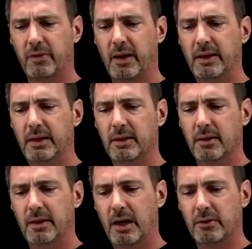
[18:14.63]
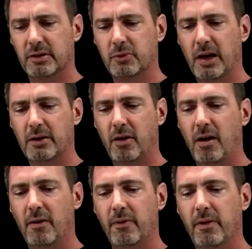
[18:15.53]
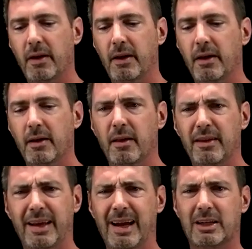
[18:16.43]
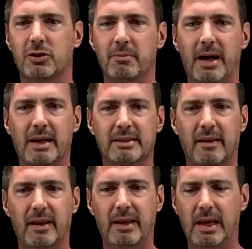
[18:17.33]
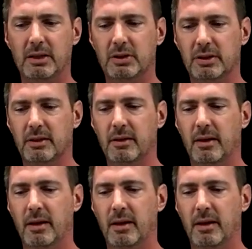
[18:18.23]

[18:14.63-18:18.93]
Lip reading: I need to now subtract off the extra mass of that engine.